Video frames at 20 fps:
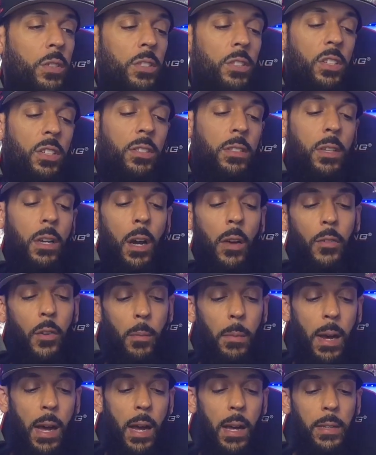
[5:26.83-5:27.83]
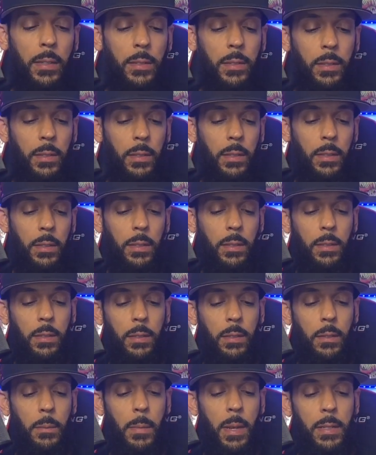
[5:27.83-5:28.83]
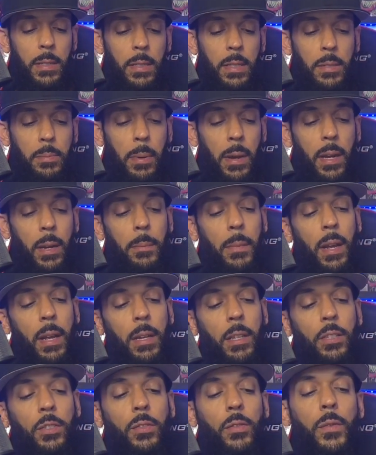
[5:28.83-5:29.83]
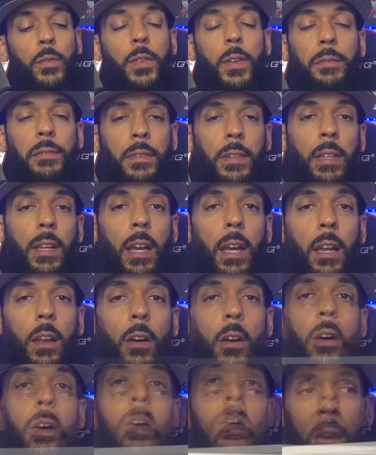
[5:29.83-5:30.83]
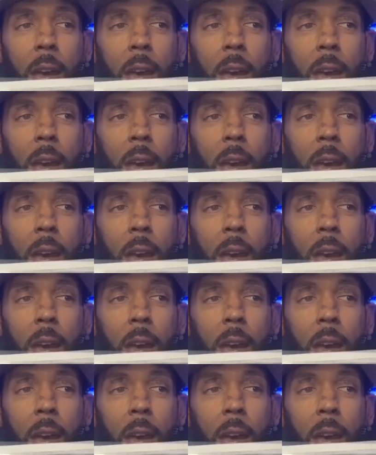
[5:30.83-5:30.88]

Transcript: just cover buys. This is Amazing Spider-Man issue 50 LR.